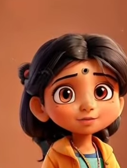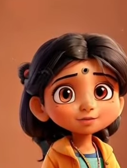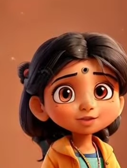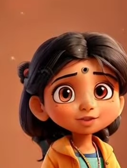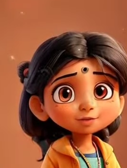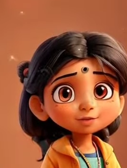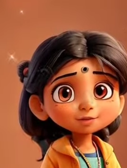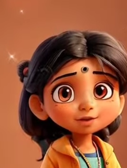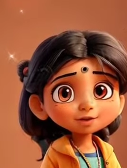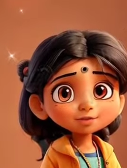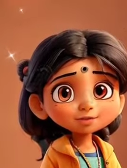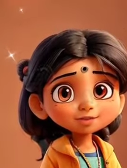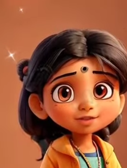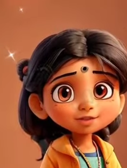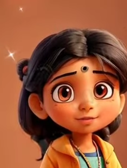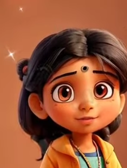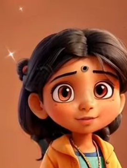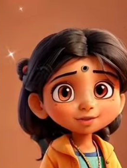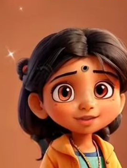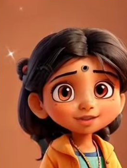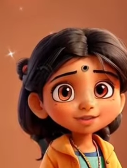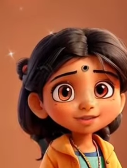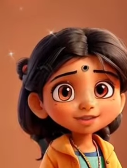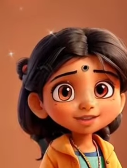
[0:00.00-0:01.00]
of
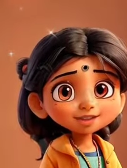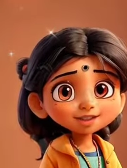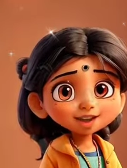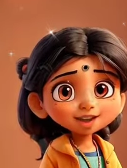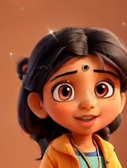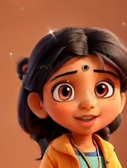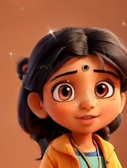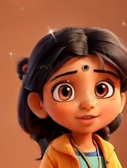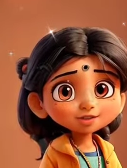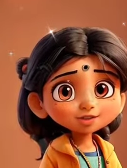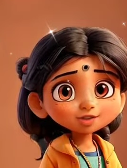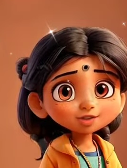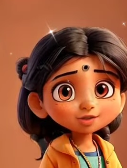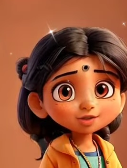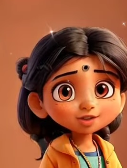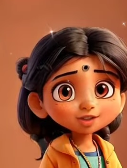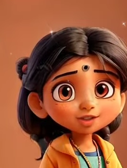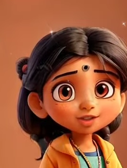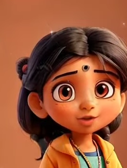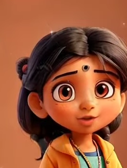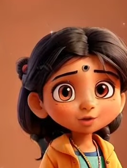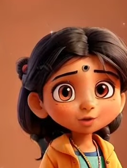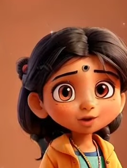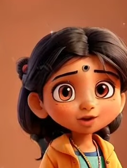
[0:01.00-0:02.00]
responsibility and
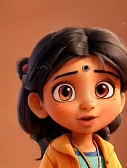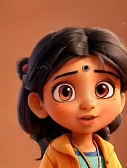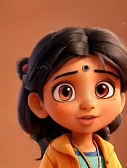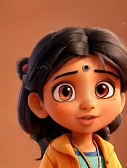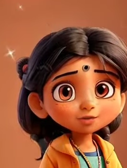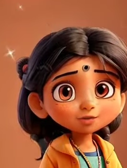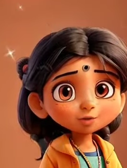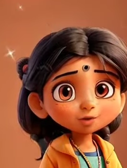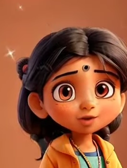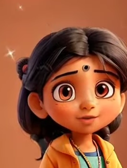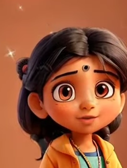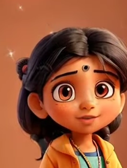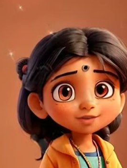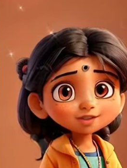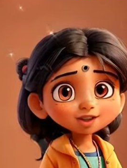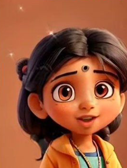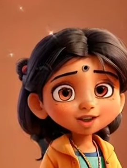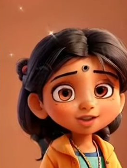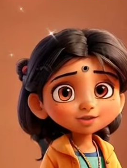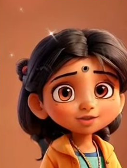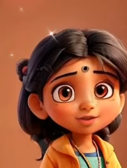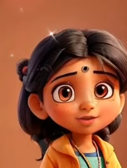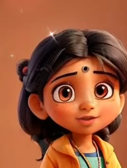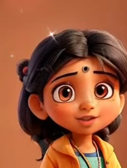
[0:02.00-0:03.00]
duty towards one's
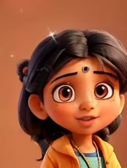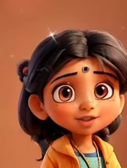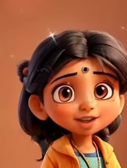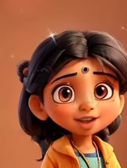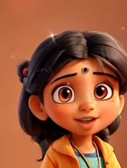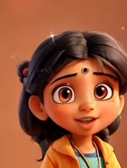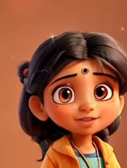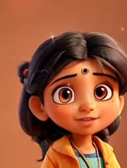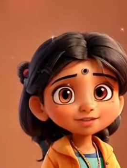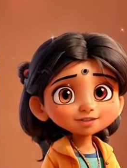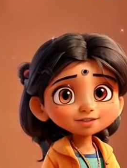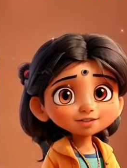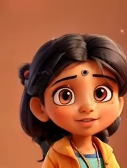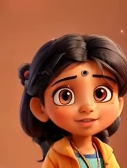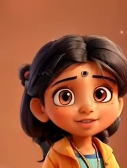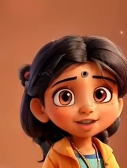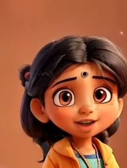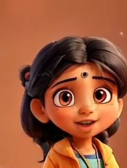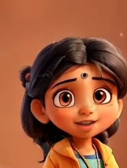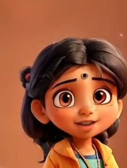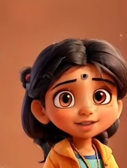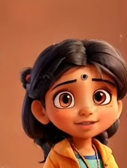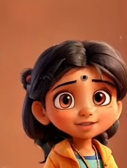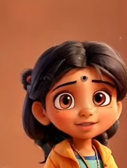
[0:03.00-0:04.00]
country and
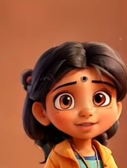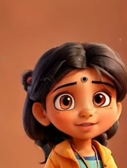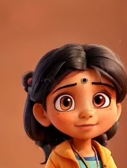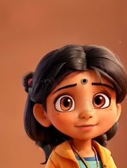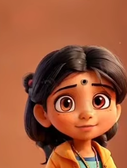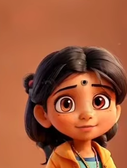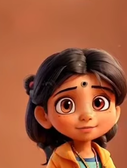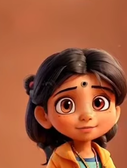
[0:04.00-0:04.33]
society.